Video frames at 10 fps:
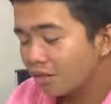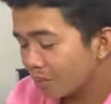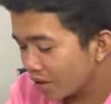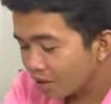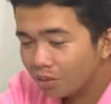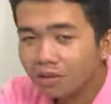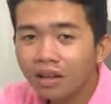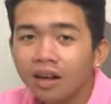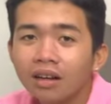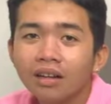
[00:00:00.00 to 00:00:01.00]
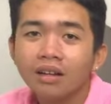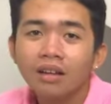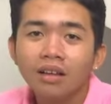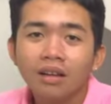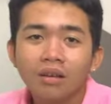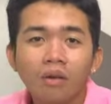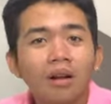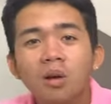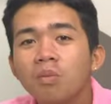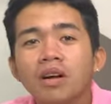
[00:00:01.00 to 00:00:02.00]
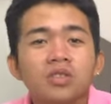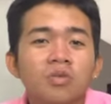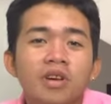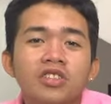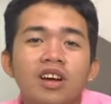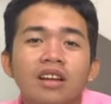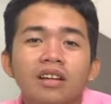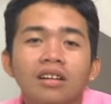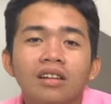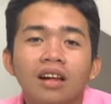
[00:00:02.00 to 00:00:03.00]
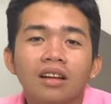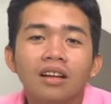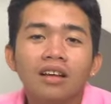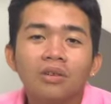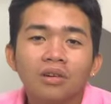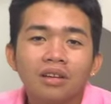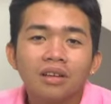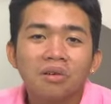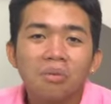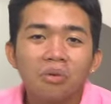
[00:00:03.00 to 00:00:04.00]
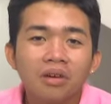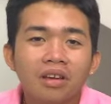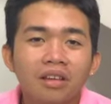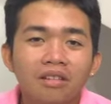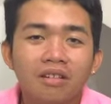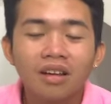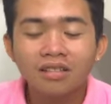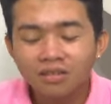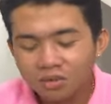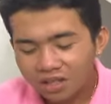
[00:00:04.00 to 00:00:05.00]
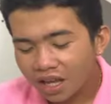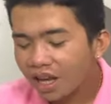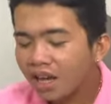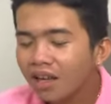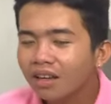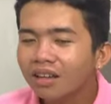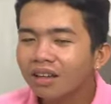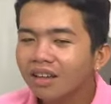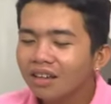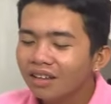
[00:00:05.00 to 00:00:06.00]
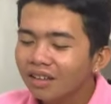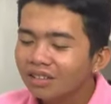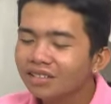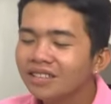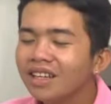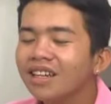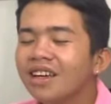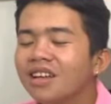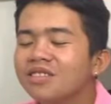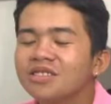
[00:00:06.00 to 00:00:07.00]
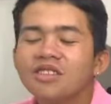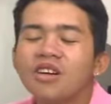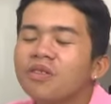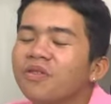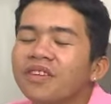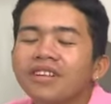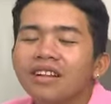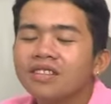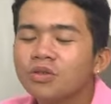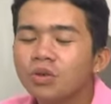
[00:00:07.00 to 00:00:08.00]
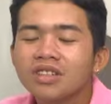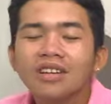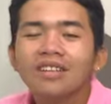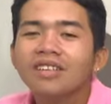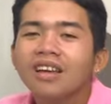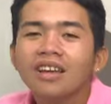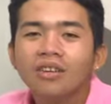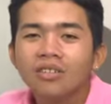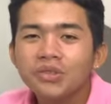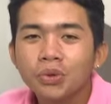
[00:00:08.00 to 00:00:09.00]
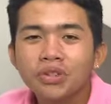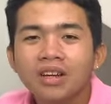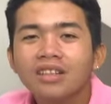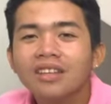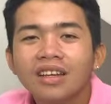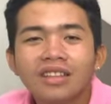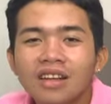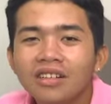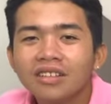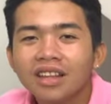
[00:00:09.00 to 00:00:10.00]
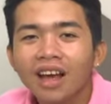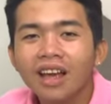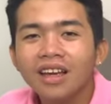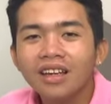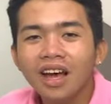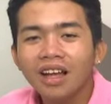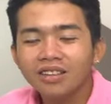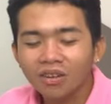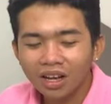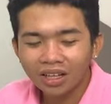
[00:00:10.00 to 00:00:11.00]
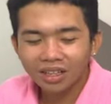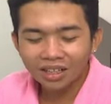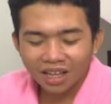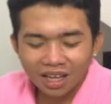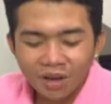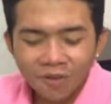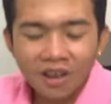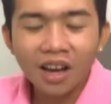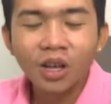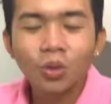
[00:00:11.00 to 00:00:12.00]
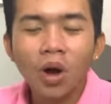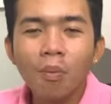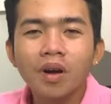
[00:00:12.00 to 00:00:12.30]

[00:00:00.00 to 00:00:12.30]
Palihug lang. Welcome back to my channel. Anak lang yun ang kinabuhi, no? And today, guys, it's gonna feel a social day, no? Social day, daraday. Kaya ito ang, i-feel lang ito ang